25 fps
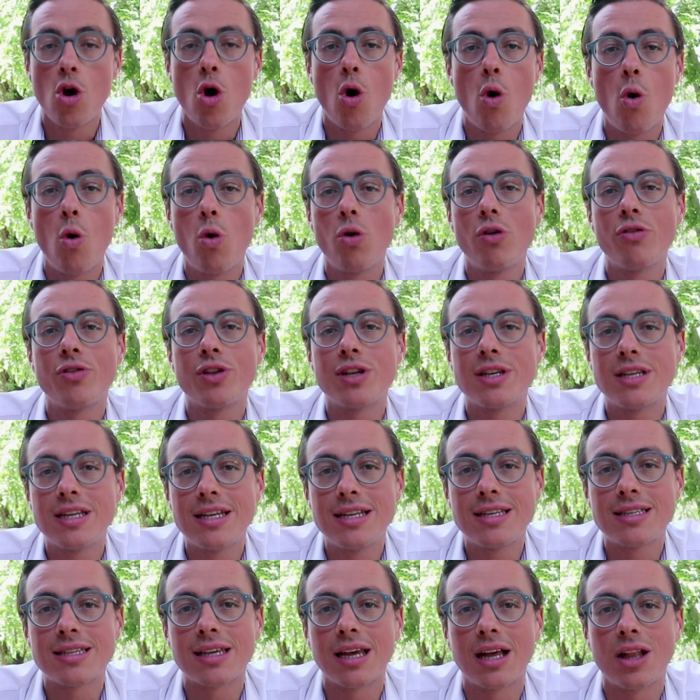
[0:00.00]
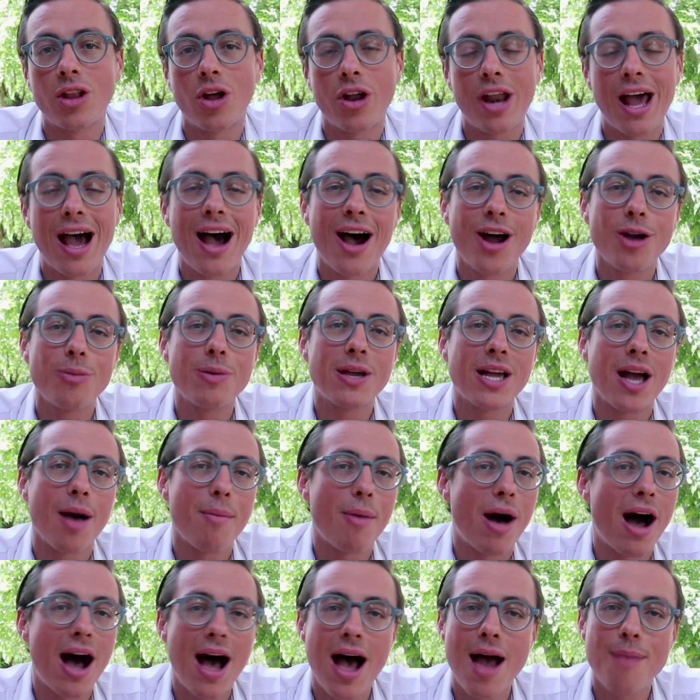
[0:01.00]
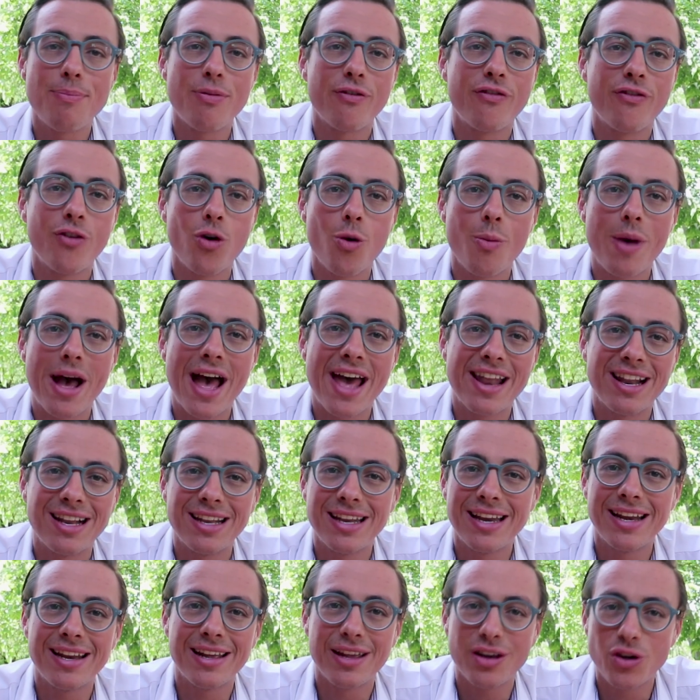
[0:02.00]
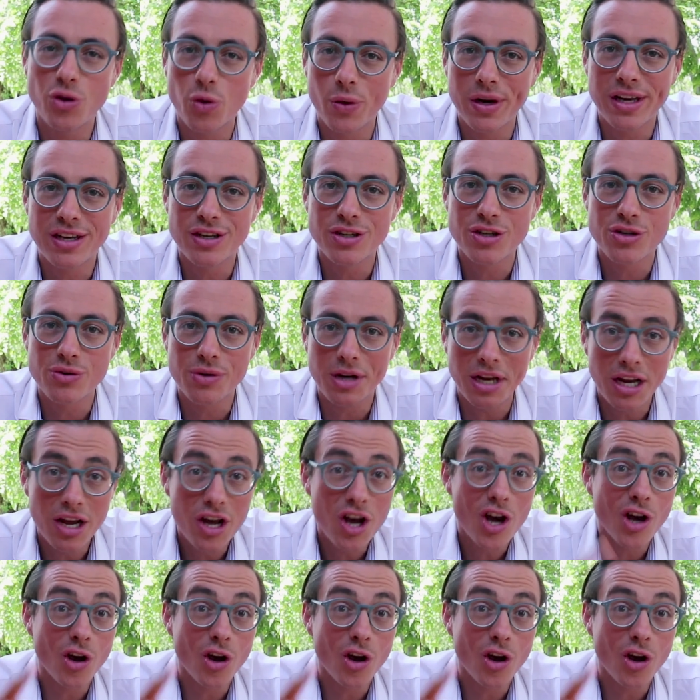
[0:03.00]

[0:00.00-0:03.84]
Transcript: all of the detail on how to become a high performer and a leader in your your industry.